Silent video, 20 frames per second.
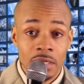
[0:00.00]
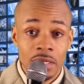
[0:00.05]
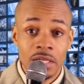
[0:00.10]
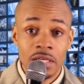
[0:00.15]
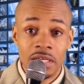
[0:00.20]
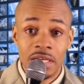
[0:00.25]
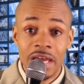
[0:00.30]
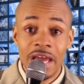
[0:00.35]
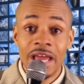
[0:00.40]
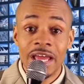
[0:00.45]

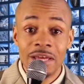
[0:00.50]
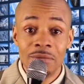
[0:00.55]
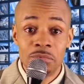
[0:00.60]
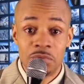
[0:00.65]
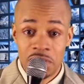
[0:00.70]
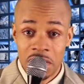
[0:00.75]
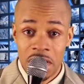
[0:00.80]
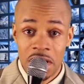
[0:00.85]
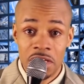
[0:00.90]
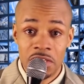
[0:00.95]
a game
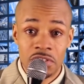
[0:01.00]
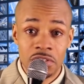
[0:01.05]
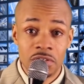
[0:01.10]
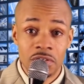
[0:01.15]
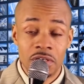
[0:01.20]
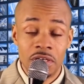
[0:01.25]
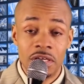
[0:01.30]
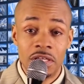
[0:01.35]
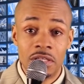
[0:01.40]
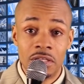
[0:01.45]

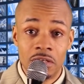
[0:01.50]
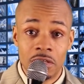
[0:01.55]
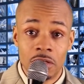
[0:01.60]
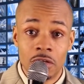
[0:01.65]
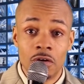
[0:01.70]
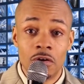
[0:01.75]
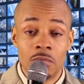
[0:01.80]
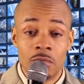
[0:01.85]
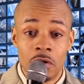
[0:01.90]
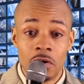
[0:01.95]
changer in the
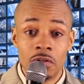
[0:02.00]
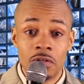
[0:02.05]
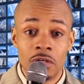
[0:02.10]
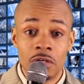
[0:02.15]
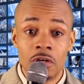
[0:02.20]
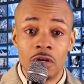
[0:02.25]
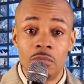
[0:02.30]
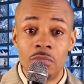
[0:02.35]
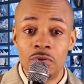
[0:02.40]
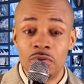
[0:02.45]
globe on the
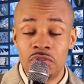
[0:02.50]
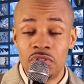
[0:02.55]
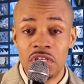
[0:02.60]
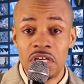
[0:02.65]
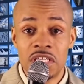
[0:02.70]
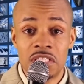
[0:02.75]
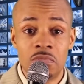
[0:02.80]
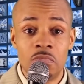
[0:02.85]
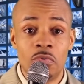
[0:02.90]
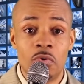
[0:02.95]
global
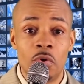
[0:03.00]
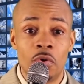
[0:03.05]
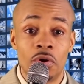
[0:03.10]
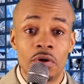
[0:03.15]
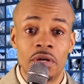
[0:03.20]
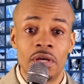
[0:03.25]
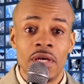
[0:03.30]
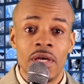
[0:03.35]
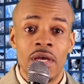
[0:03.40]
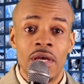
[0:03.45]

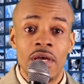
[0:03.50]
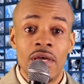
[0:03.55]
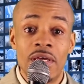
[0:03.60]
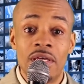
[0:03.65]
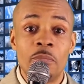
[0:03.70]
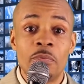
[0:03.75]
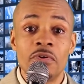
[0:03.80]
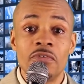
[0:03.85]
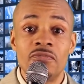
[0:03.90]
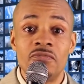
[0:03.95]
chessboard.
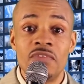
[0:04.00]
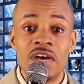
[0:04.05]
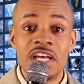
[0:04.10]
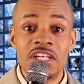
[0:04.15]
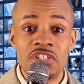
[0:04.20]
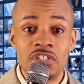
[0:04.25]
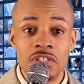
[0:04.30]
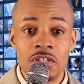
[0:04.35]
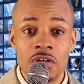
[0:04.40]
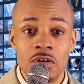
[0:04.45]
Now,
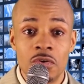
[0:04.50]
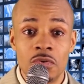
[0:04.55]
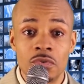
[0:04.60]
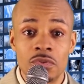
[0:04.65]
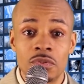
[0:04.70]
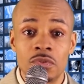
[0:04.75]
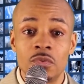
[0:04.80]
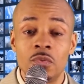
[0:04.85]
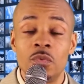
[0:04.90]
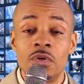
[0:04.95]

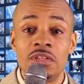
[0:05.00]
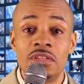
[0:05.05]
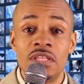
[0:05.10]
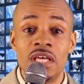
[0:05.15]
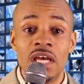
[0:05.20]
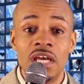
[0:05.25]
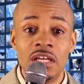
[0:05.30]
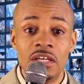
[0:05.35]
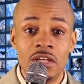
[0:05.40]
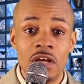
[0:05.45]
professionals, what
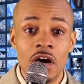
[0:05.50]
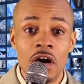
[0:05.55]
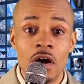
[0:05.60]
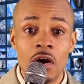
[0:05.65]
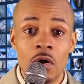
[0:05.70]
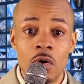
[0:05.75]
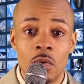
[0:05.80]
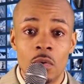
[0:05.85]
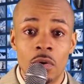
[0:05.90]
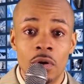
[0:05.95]
they
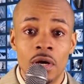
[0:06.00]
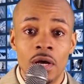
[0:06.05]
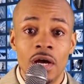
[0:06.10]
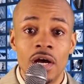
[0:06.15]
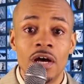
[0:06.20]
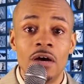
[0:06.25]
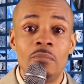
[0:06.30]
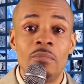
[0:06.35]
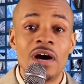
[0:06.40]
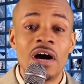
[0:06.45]
know,
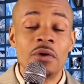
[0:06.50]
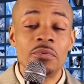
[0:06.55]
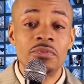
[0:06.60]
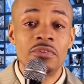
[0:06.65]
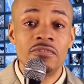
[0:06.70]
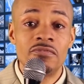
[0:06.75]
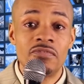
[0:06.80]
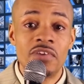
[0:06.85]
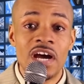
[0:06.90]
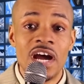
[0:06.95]
about
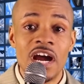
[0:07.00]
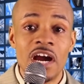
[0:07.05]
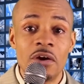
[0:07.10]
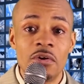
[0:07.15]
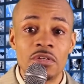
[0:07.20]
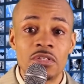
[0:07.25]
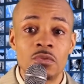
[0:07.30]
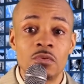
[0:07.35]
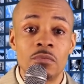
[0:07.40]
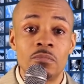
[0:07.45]
the
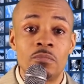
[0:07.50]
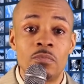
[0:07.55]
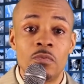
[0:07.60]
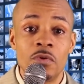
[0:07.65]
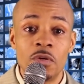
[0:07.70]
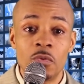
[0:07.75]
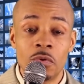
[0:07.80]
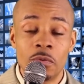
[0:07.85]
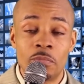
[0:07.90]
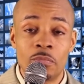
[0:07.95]
virus rep-
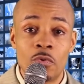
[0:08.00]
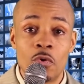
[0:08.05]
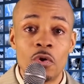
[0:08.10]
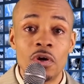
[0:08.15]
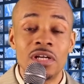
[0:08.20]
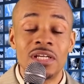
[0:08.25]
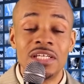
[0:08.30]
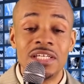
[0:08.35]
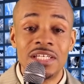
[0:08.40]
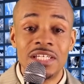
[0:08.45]

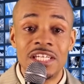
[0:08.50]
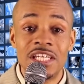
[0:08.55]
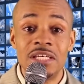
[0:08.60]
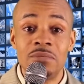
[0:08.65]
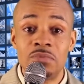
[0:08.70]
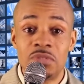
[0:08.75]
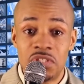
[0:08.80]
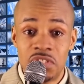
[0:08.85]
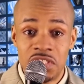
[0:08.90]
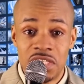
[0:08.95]
reportedly
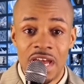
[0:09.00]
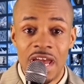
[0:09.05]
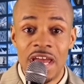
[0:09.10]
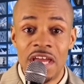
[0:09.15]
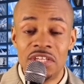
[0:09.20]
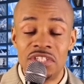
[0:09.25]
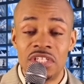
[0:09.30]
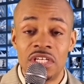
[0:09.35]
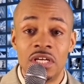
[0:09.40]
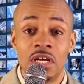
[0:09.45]
keeps
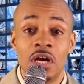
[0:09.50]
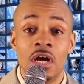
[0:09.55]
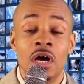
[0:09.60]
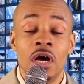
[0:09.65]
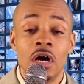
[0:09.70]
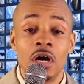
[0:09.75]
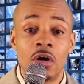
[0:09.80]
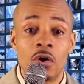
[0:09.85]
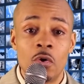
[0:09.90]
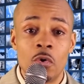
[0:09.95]
changing,
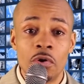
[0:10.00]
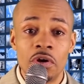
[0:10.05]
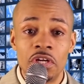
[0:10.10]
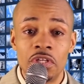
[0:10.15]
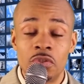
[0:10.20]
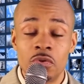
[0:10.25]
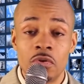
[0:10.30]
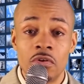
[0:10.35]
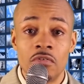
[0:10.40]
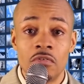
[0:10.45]

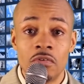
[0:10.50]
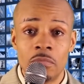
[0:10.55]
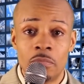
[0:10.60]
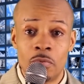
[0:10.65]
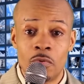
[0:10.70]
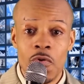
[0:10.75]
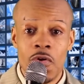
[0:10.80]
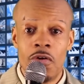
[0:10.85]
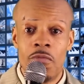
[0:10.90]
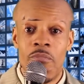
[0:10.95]
according to a
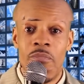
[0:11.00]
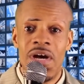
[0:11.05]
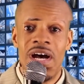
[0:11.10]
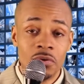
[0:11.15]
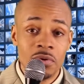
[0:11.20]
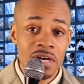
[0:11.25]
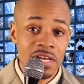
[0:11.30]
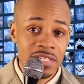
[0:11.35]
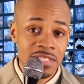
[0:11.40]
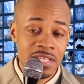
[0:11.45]
report by
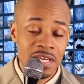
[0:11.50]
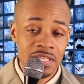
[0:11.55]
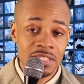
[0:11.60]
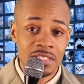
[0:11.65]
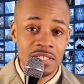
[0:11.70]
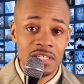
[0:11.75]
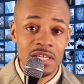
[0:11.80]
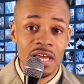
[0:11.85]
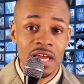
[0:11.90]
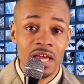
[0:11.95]
USA
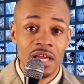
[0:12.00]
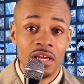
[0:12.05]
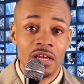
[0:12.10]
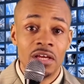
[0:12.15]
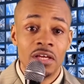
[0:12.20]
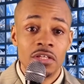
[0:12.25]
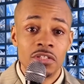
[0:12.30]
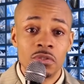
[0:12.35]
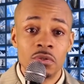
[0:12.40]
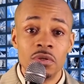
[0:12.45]
Today.
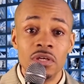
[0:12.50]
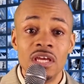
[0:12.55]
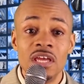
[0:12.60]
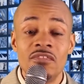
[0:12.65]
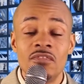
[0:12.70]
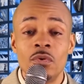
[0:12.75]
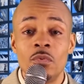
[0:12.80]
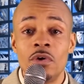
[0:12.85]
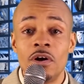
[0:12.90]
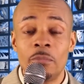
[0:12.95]
So
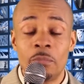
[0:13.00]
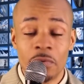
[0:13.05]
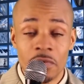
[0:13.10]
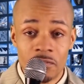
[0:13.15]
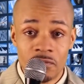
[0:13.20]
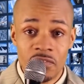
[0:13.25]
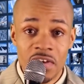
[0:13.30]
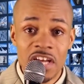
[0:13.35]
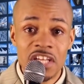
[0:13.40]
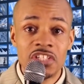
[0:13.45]
even what
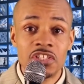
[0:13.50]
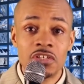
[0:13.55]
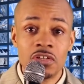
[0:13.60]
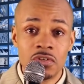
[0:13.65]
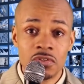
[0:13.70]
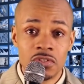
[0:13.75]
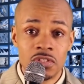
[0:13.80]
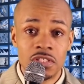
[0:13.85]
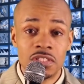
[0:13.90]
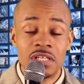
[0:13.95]

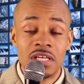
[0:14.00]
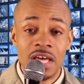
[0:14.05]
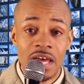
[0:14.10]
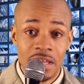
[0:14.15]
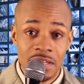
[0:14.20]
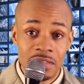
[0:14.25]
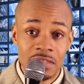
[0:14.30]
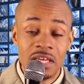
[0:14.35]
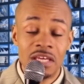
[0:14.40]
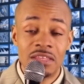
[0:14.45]
professionals
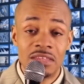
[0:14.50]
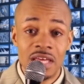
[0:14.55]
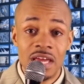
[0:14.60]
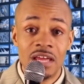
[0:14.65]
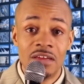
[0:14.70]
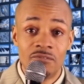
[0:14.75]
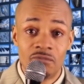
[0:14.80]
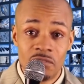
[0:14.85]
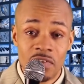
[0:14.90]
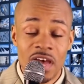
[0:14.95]
think
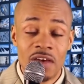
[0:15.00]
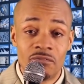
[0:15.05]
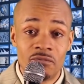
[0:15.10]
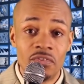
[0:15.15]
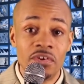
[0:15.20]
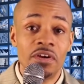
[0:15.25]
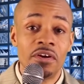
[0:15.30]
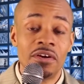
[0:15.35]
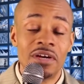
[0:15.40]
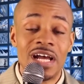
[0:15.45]
they have
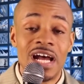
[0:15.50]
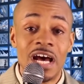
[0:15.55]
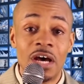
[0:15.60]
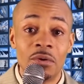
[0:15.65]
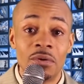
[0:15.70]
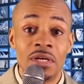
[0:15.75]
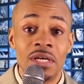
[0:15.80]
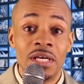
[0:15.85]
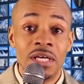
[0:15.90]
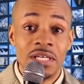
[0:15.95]
figured
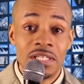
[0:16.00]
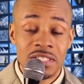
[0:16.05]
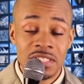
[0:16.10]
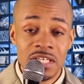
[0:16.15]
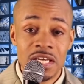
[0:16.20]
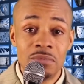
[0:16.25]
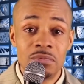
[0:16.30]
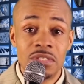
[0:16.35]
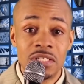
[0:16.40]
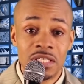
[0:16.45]
out
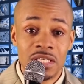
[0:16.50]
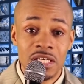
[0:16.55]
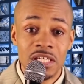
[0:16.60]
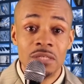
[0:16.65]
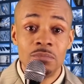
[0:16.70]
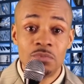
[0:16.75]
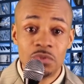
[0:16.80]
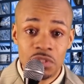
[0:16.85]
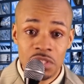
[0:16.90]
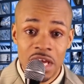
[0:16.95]
seems to
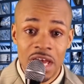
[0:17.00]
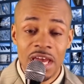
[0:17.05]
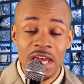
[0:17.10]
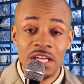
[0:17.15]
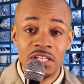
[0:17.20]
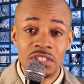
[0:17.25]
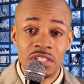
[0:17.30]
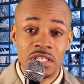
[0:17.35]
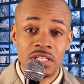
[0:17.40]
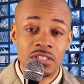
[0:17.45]
keep
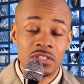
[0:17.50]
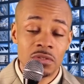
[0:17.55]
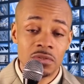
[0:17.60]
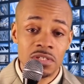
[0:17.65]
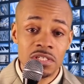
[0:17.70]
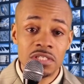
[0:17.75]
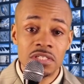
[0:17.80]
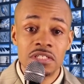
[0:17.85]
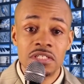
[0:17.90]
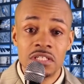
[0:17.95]
changing. So
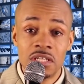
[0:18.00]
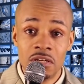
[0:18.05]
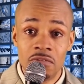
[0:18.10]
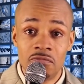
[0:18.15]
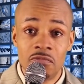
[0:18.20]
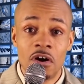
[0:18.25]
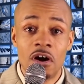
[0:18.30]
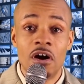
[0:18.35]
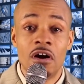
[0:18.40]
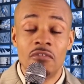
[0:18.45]
this is an
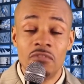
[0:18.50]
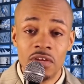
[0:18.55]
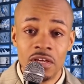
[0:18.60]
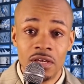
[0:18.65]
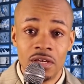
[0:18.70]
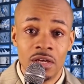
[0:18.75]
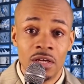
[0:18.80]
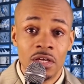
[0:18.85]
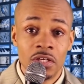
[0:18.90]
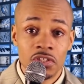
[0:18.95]

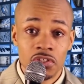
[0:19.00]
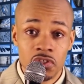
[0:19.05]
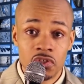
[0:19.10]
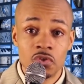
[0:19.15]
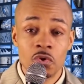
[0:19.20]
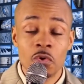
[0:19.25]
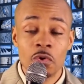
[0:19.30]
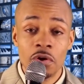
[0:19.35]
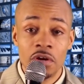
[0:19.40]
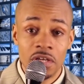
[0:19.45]
evolving
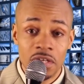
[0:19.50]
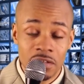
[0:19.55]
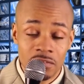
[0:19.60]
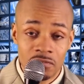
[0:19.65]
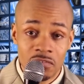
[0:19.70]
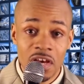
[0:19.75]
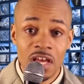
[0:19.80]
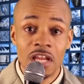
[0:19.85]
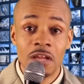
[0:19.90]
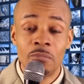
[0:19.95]
story, a
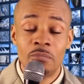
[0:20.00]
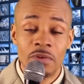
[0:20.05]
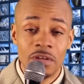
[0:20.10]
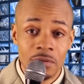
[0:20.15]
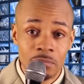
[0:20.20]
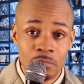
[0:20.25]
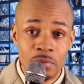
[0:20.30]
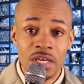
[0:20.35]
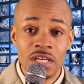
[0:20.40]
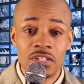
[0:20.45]

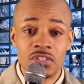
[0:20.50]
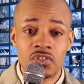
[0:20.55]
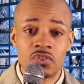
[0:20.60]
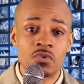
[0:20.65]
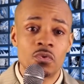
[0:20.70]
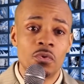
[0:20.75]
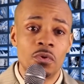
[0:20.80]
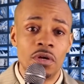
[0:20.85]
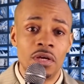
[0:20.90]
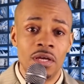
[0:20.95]
developing big
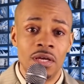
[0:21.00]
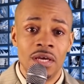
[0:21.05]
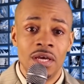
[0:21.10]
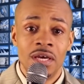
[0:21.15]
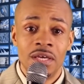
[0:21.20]
story